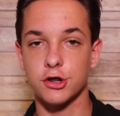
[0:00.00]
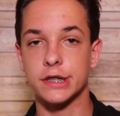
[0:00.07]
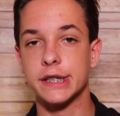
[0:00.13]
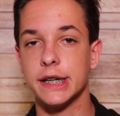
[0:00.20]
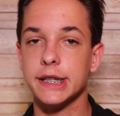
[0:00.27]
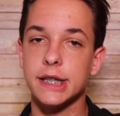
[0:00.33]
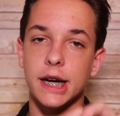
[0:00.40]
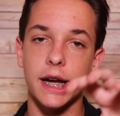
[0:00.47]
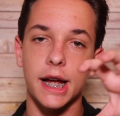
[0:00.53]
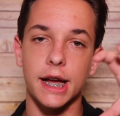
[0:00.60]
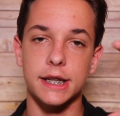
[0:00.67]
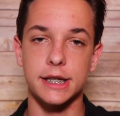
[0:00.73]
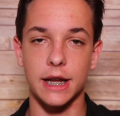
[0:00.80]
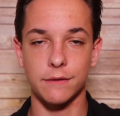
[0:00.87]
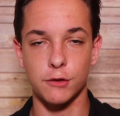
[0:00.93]
Jacinta
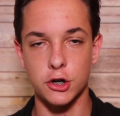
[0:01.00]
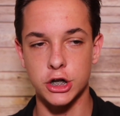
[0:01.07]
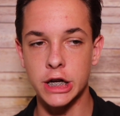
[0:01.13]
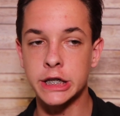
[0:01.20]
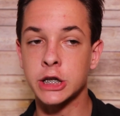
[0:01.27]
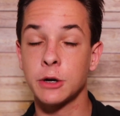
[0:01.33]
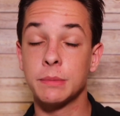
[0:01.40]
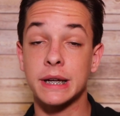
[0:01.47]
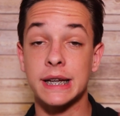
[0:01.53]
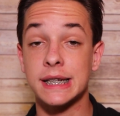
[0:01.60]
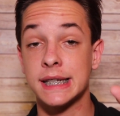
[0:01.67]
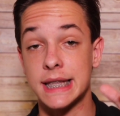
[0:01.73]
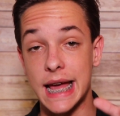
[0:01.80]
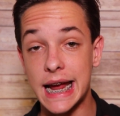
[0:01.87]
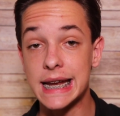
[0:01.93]
and St. Francesco,
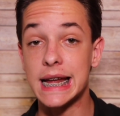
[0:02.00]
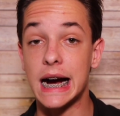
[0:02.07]
because they